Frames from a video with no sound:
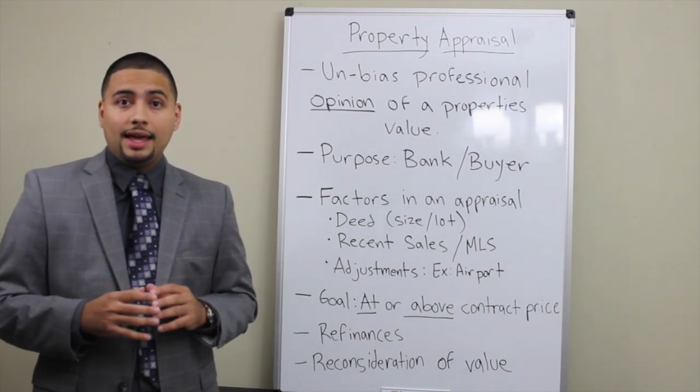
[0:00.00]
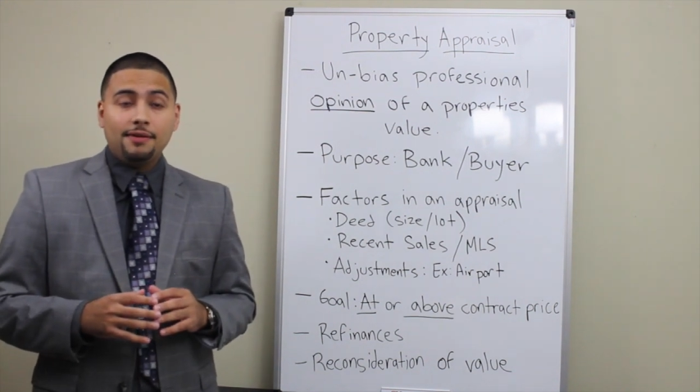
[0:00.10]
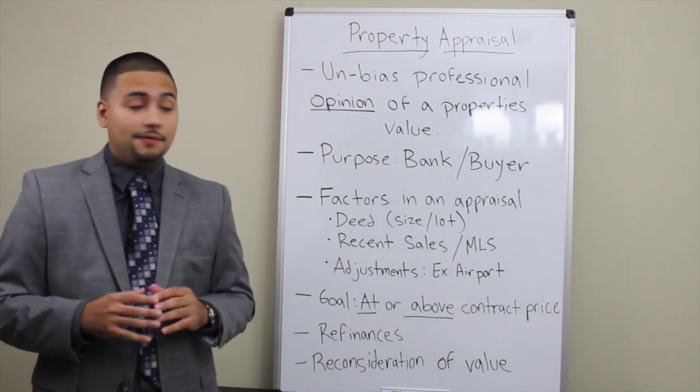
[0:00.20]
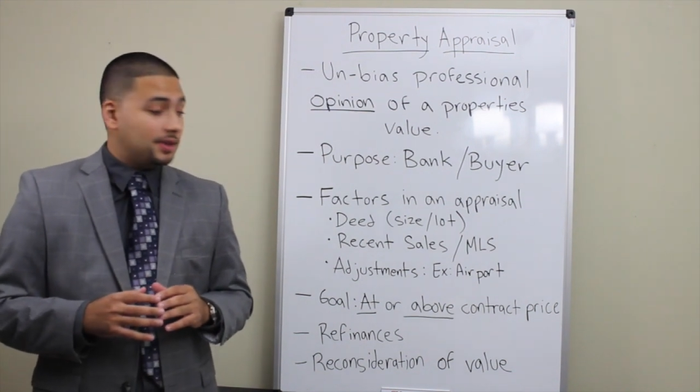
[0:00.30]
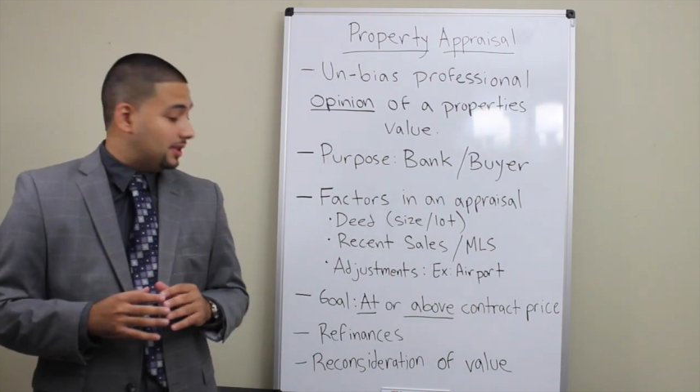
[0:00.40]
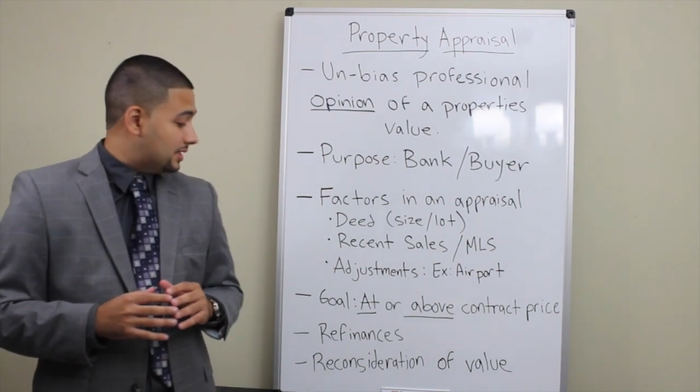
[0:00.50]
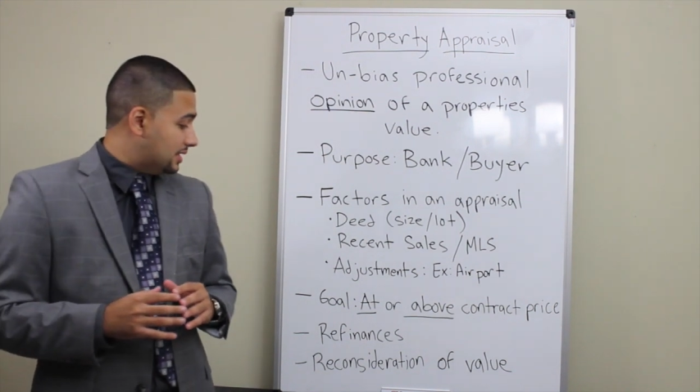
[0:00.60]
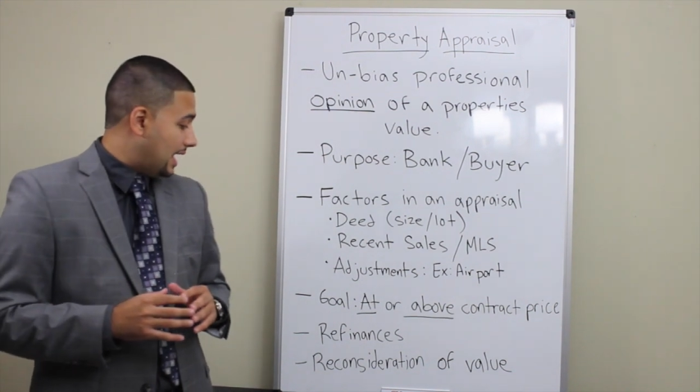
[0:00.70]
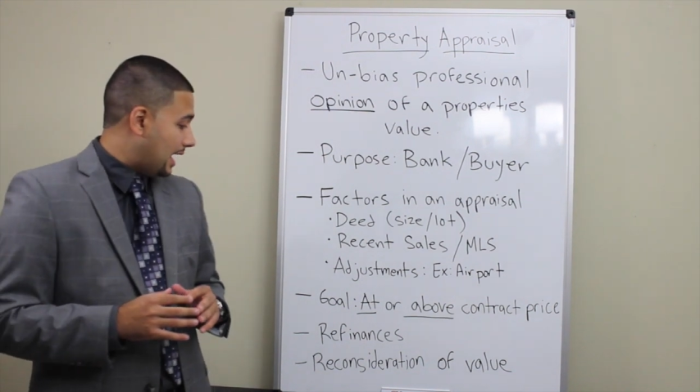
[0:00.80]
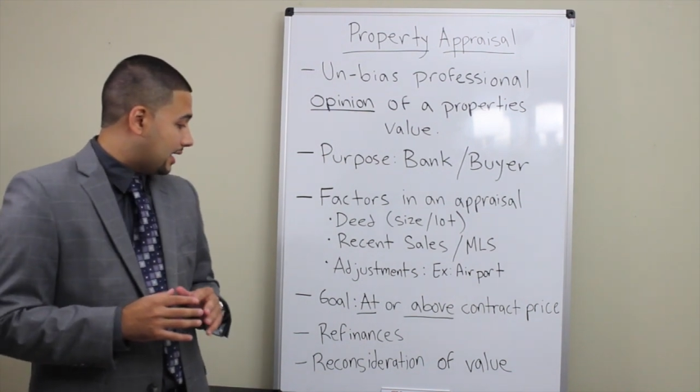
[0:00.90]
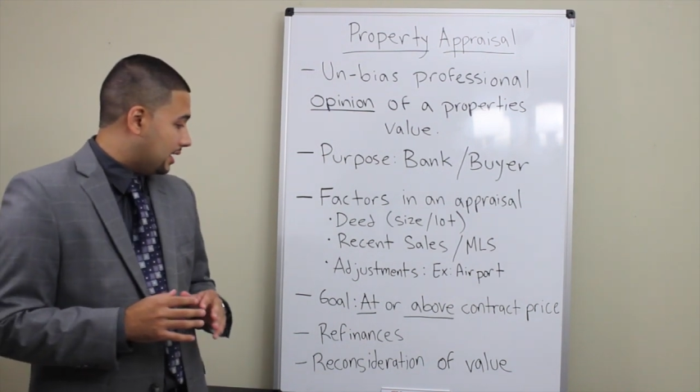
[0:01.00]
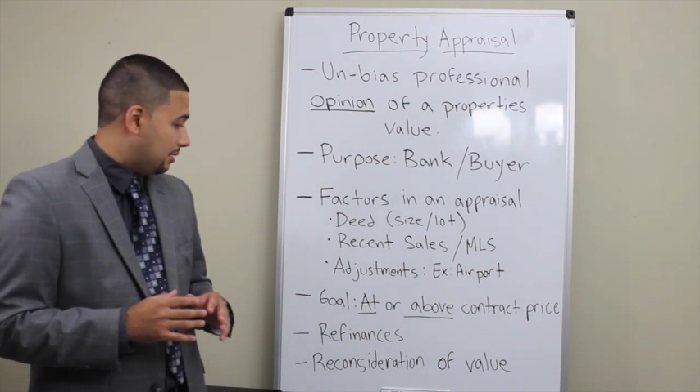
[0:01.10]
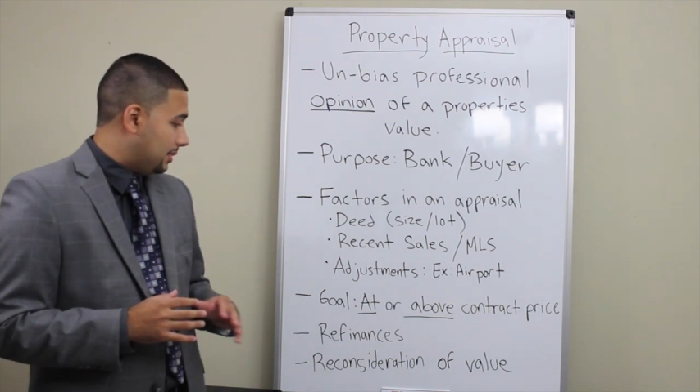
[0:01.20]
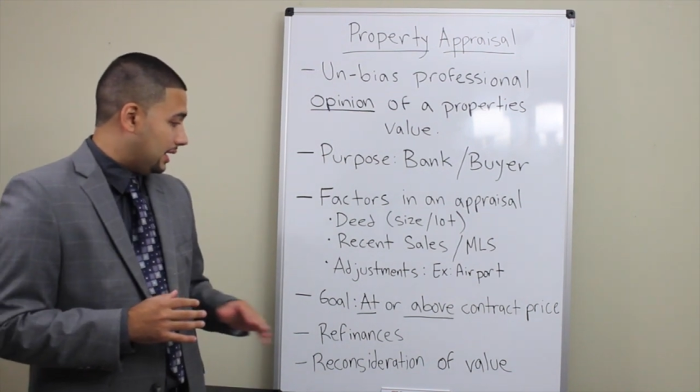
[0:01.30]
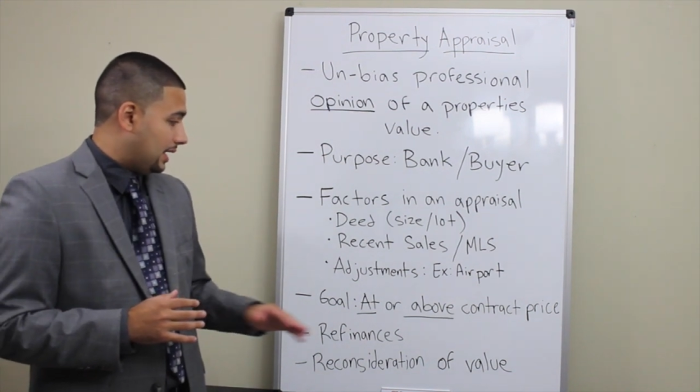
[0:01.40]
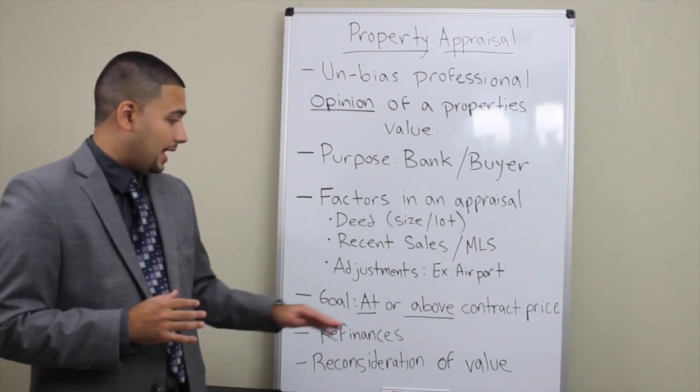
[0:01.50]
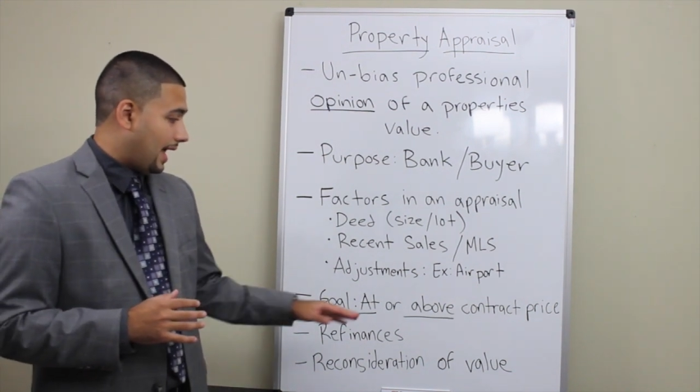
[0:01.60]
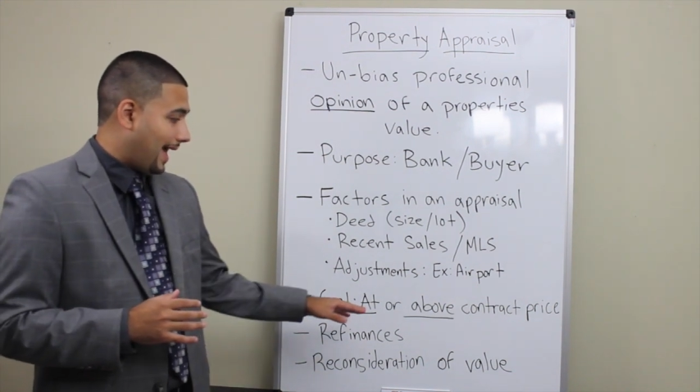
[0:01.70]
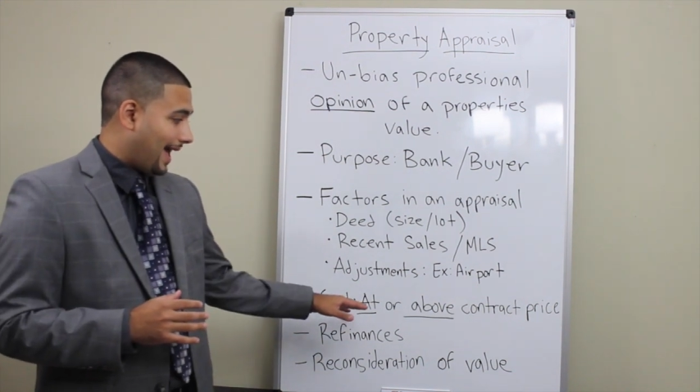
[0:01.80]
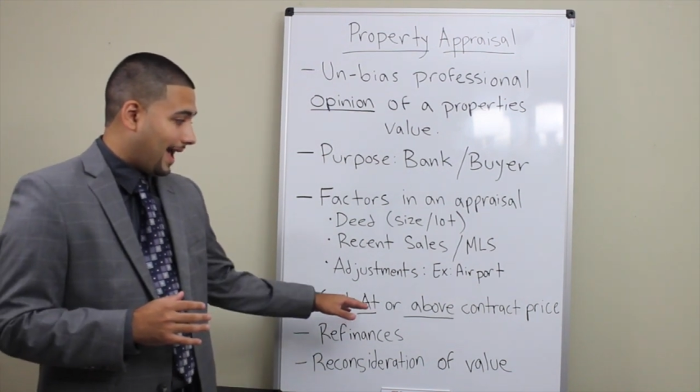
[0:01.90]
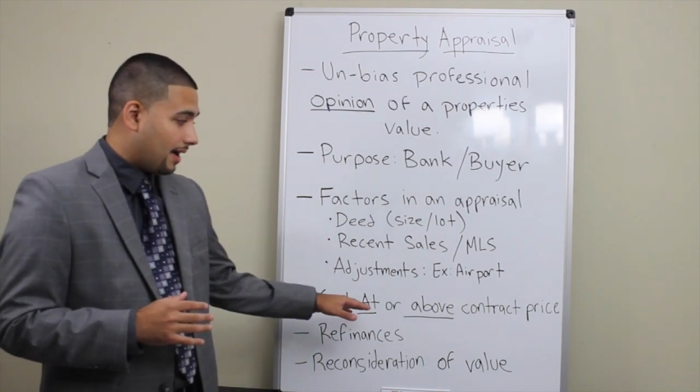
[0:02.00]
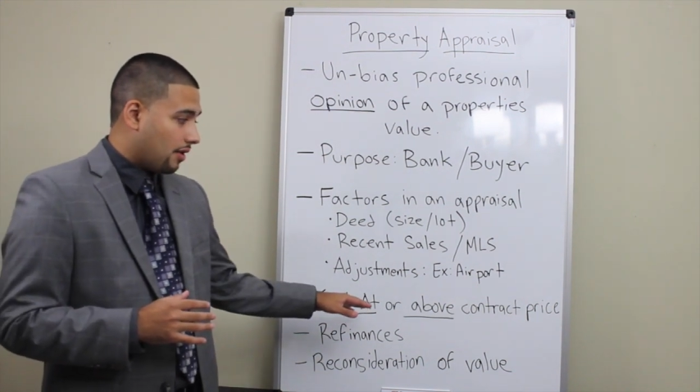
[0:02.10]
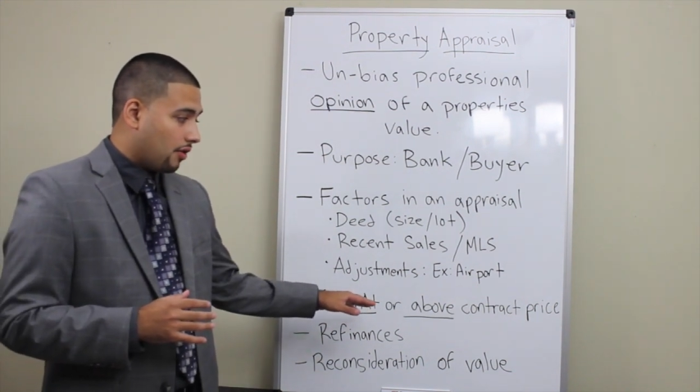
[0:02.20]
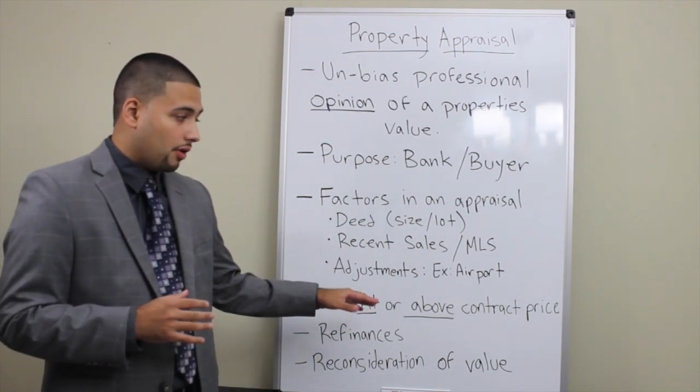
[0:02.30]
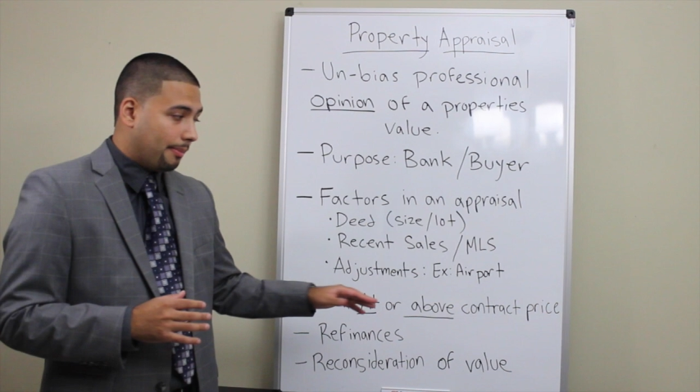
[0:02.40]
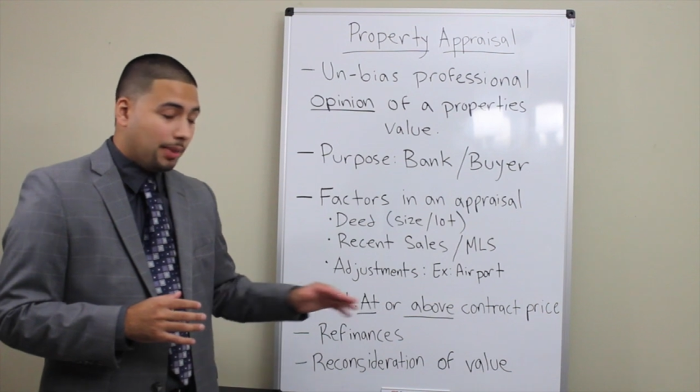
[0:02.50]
If it does not come in at or